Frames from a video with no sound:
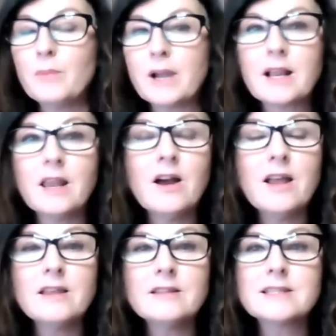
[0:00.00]

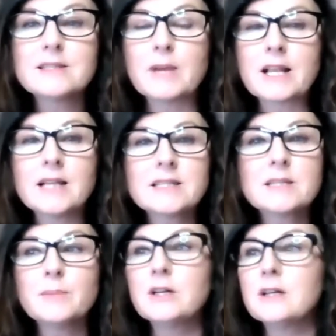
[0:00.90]
clients, my
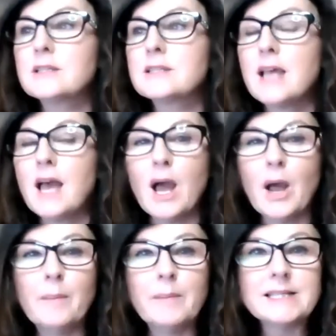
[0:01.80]
customers,
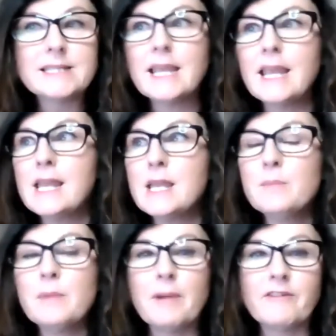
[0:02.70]
my
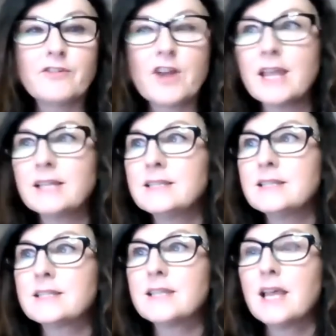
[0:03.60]
team, my
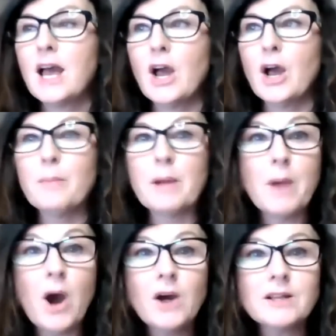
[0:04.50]
friends, my
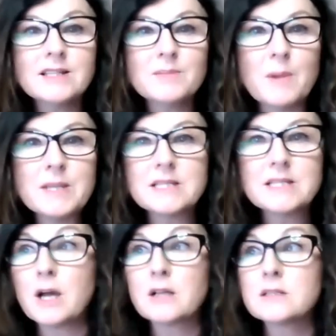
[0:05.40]
partners, my business
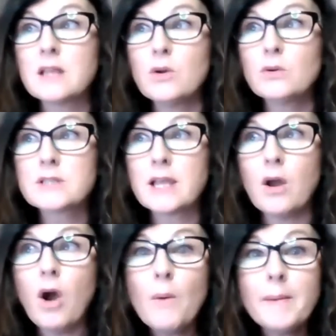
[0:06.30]
partners, they all say,
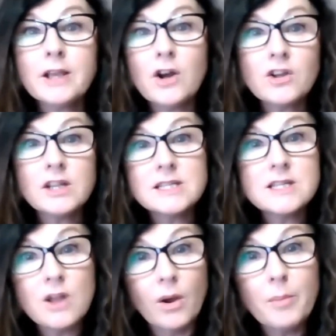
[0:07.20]
"Oh my God, I
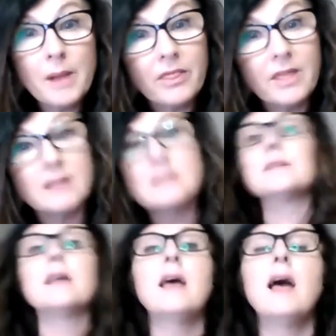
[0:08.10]
didn't know about this."
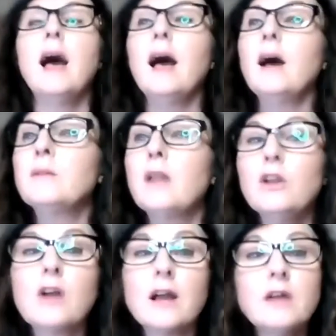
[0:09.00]
And
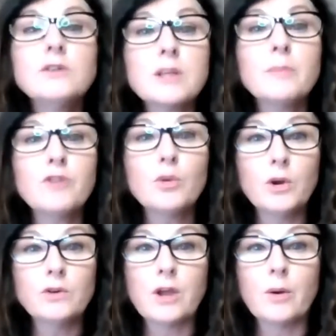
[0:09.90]
look, I know some of you
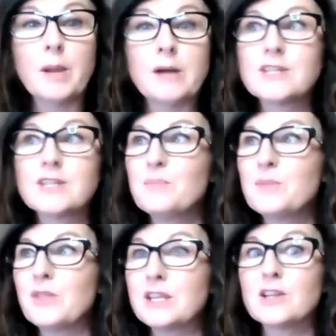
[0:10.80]
will know about it,
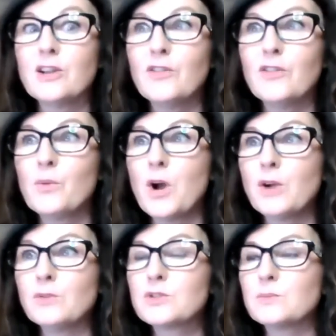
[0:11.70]
but there's a lot that won't.